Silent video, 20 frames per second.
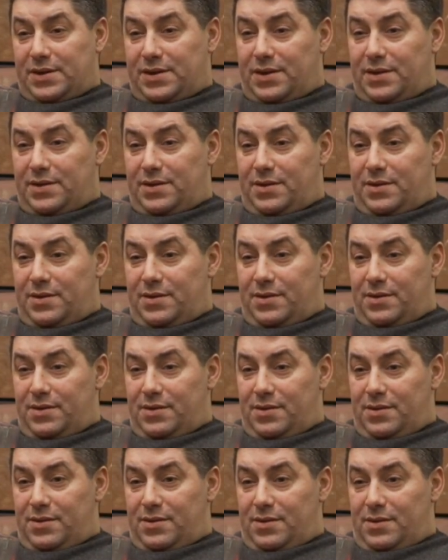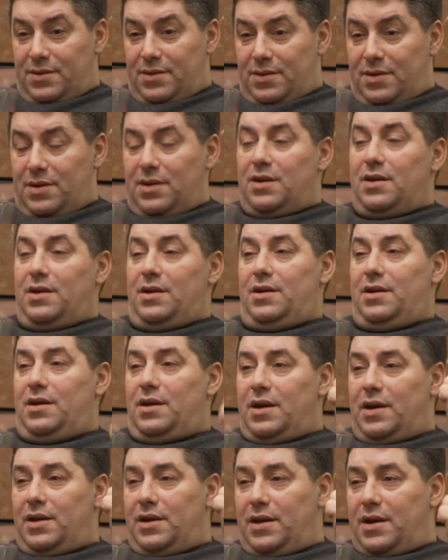they may get really
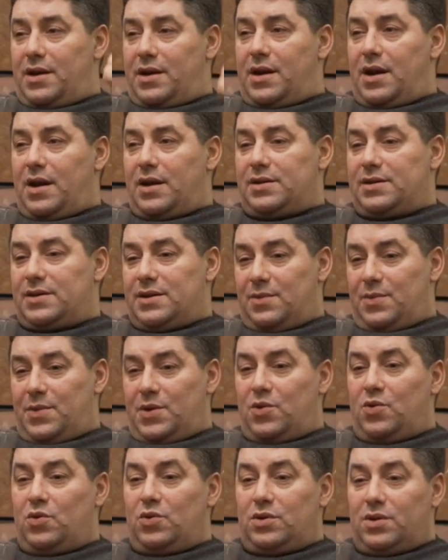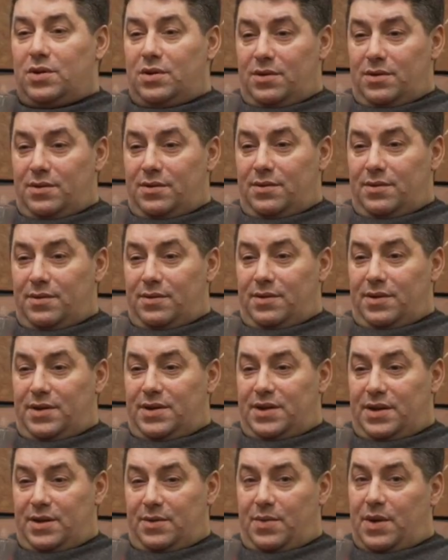scared. And when the person know
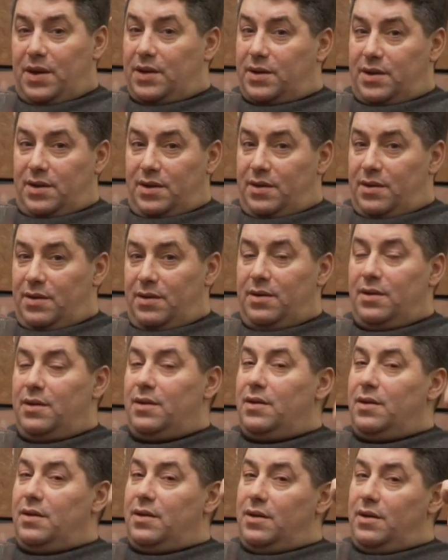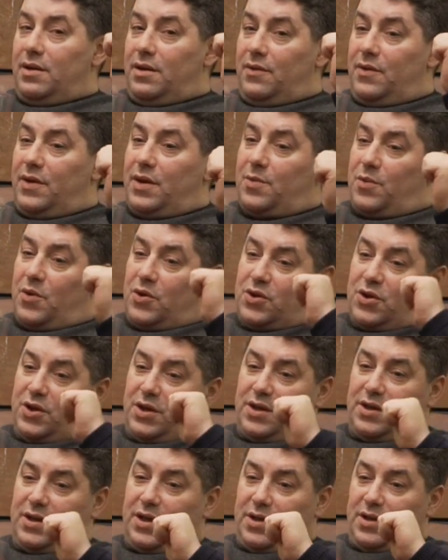what that means, they run away.
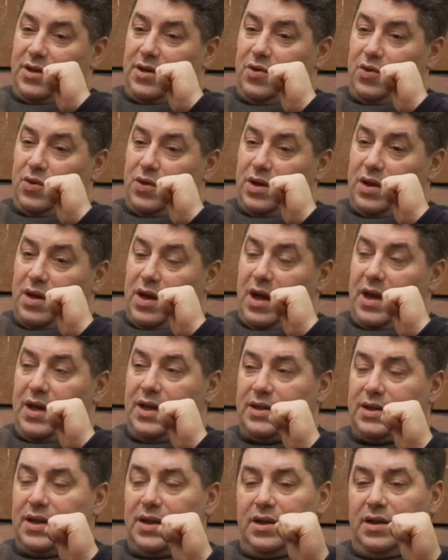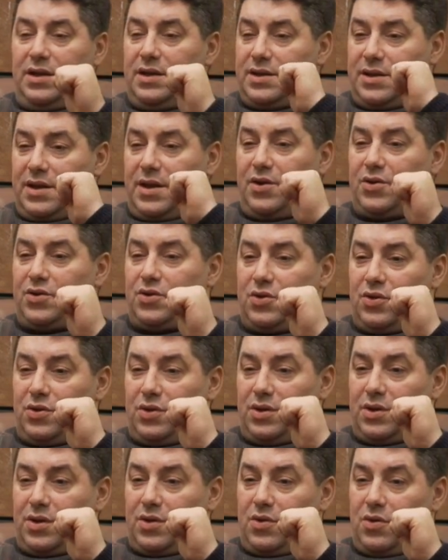People who do not know what that
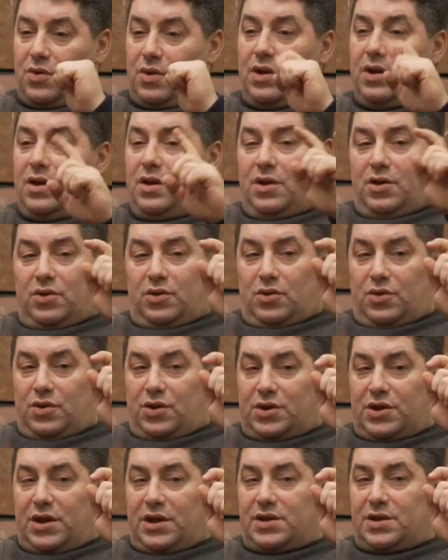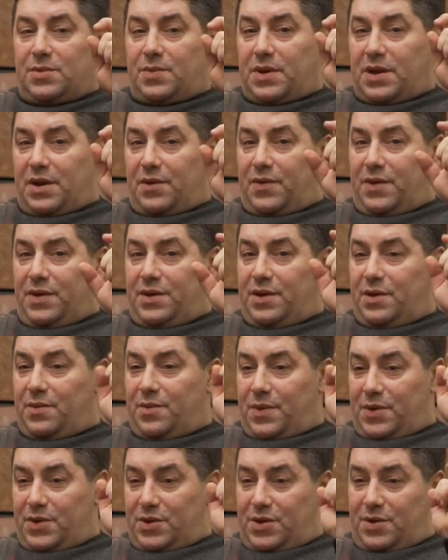means, they may see
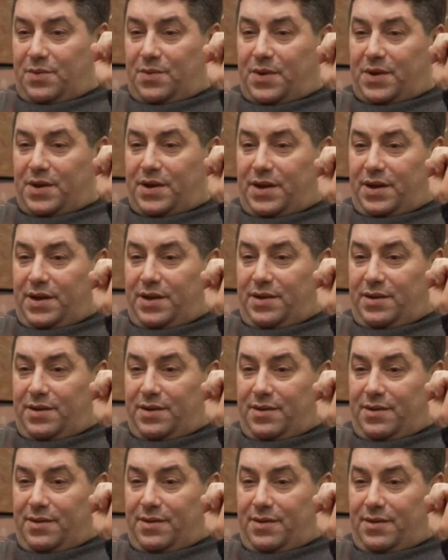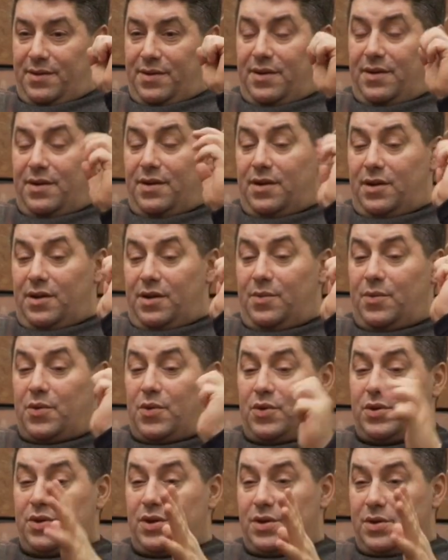what it can do.
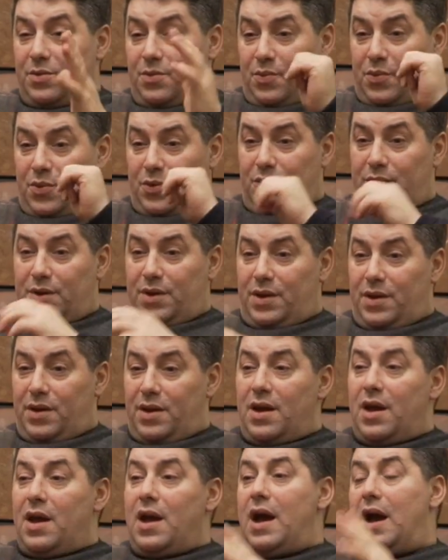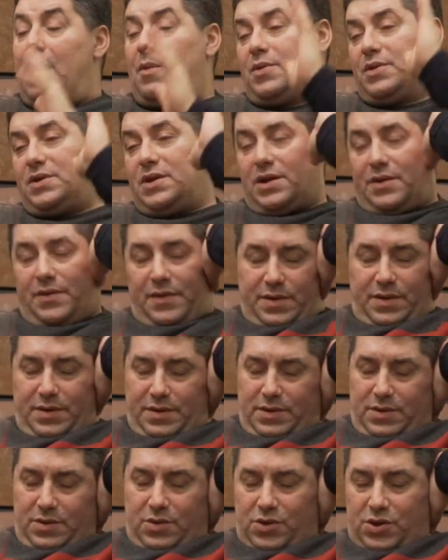And you will see that having thrown
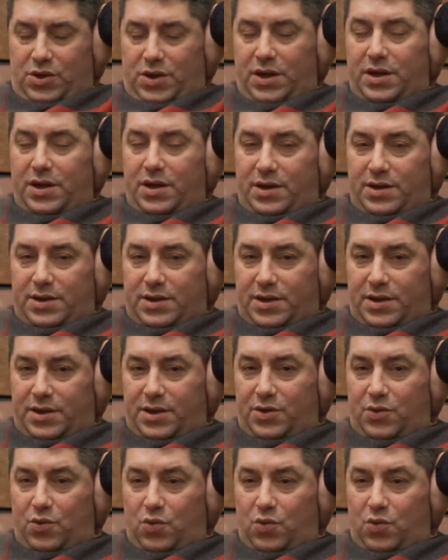such a petard,